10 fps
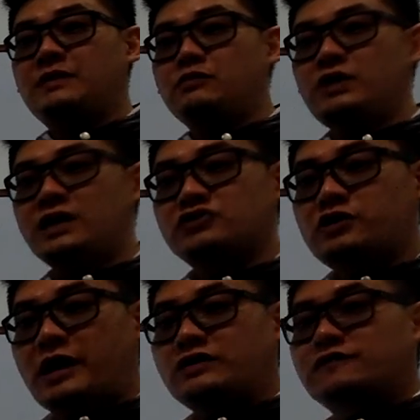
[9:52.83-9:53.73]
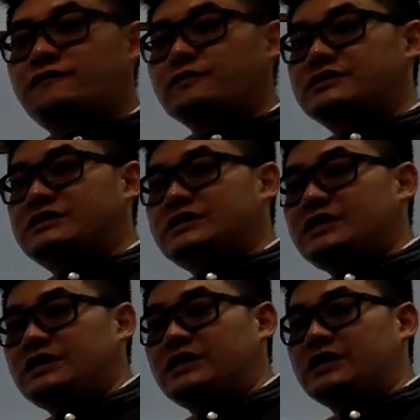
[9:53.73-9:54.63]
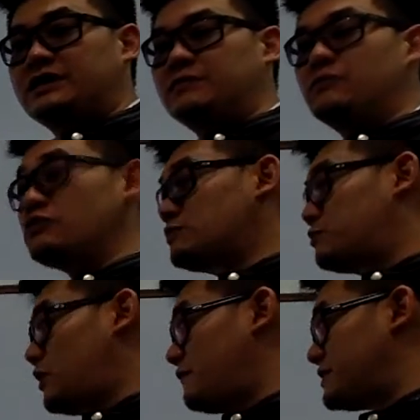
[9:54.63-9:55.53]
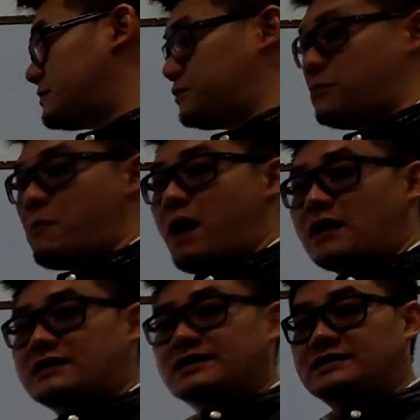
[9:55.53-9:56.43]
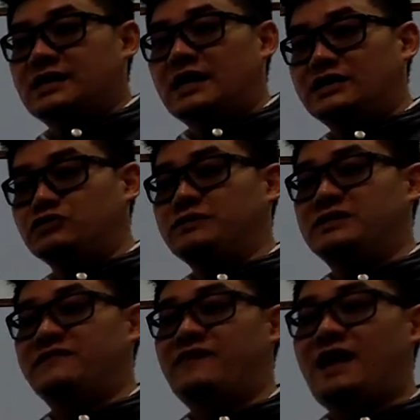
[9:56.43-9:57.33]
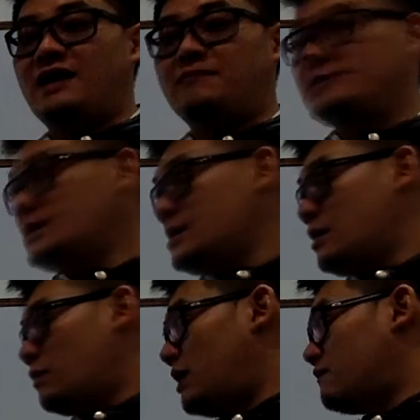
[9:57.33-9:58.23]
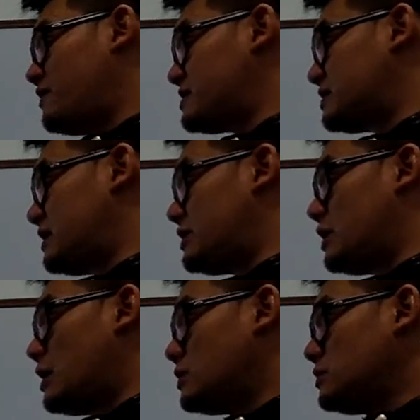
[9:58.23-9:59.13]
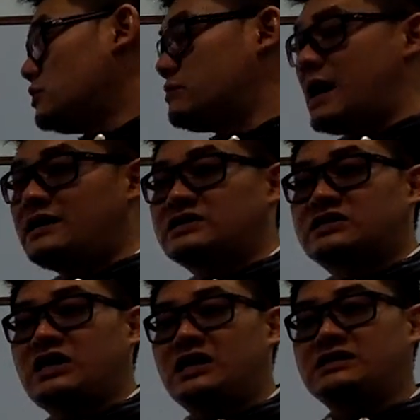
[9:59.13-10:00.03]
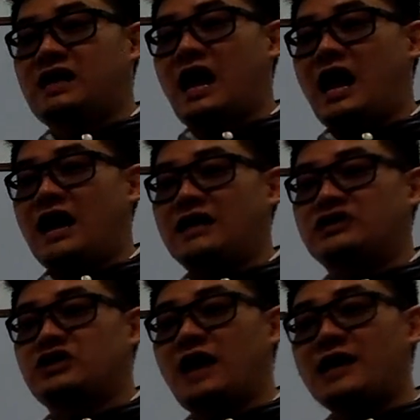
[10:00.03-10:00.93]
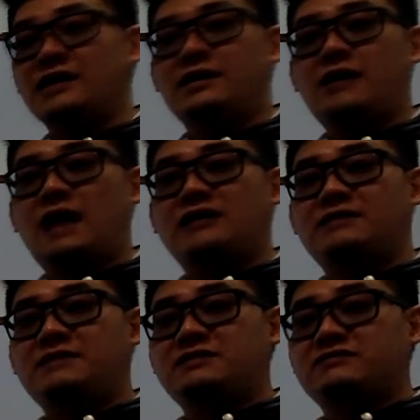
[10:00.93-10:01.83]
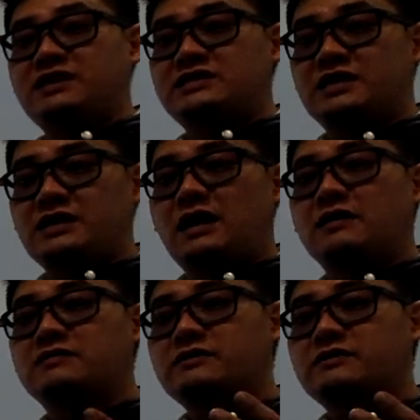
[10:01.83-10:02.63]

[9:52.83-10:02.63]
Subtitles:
we are trying to foresee the most profitable market to be developed. Well, obviously, United States and China are demonstrating a